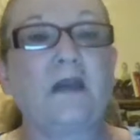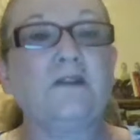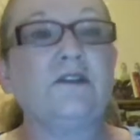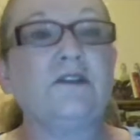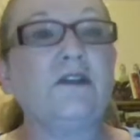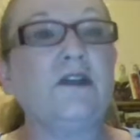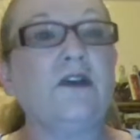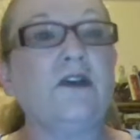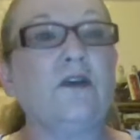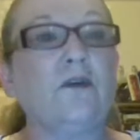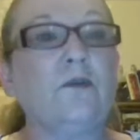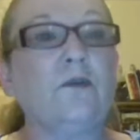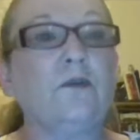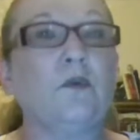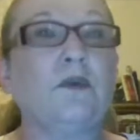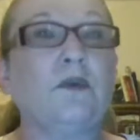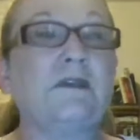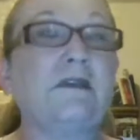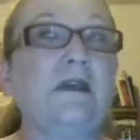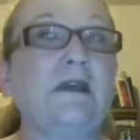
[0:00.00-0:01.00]
to do.
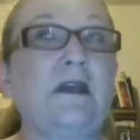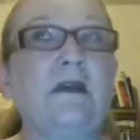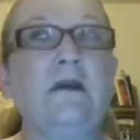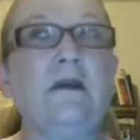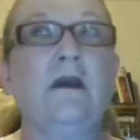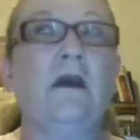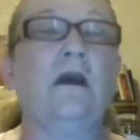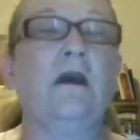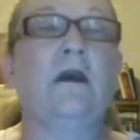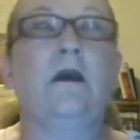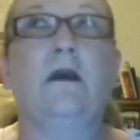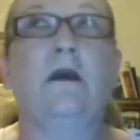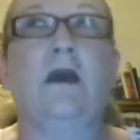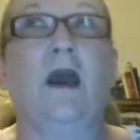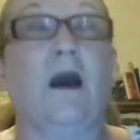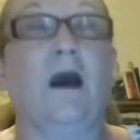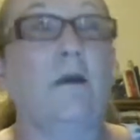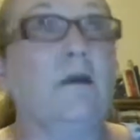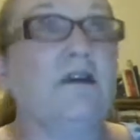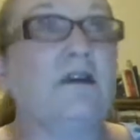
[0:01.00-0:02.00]
We'll see
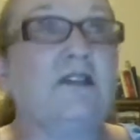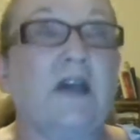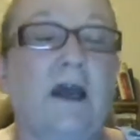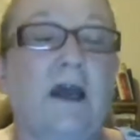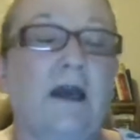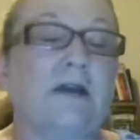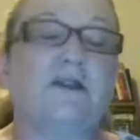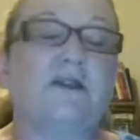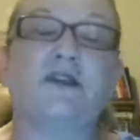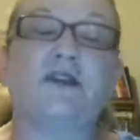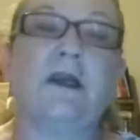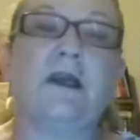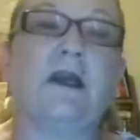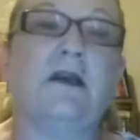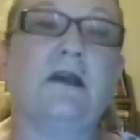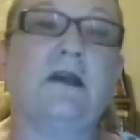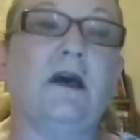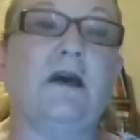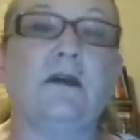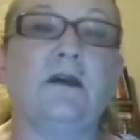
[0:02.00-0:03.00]
how much I actually get
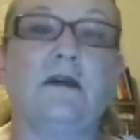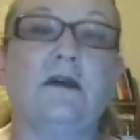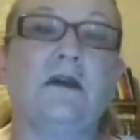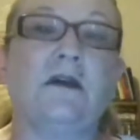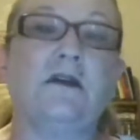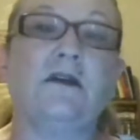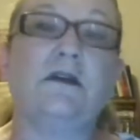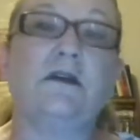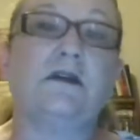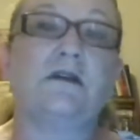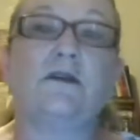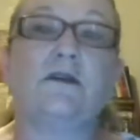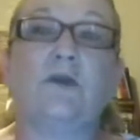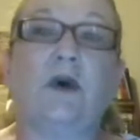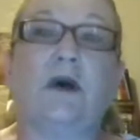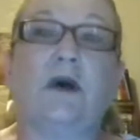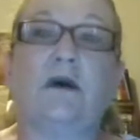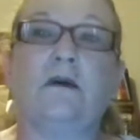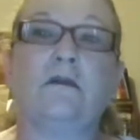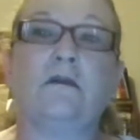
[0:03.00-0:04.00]
done, because,
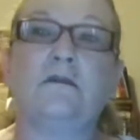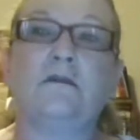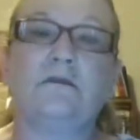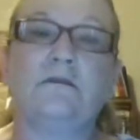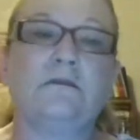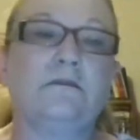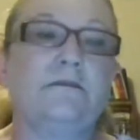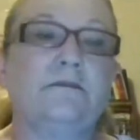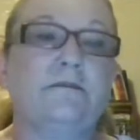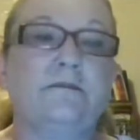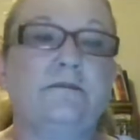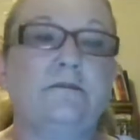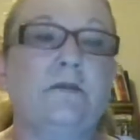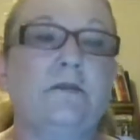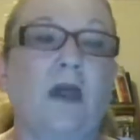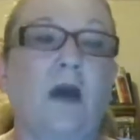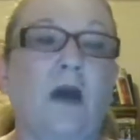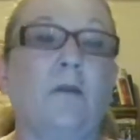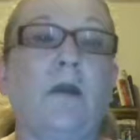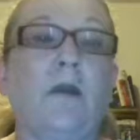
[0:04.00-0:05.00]
well,
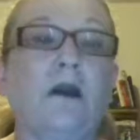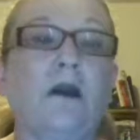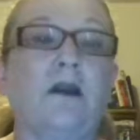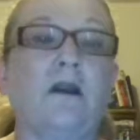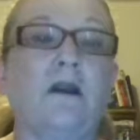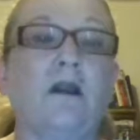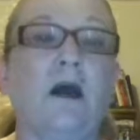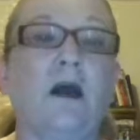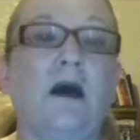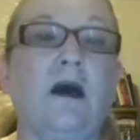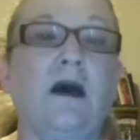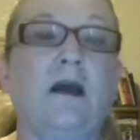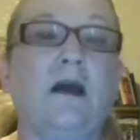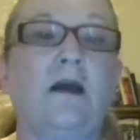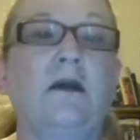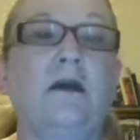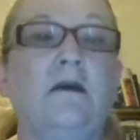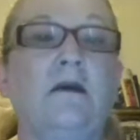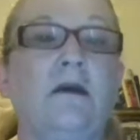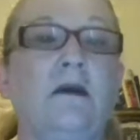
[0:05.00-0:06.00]
I'm not going to lie.